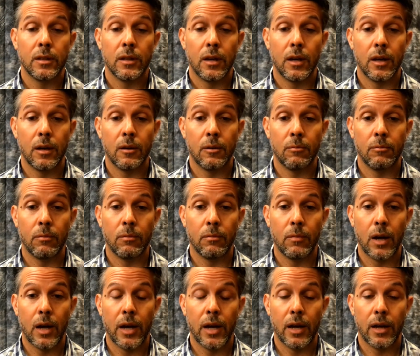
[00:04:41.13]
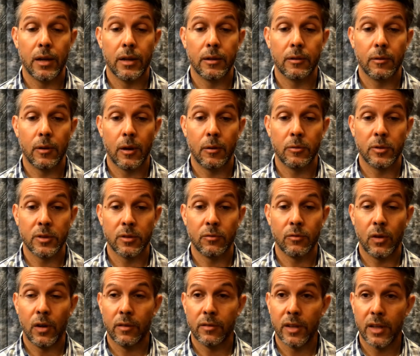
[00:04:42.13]
I was
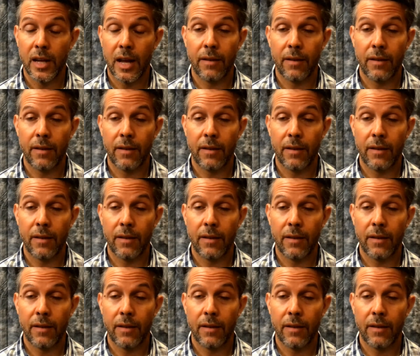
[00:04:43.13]
involved in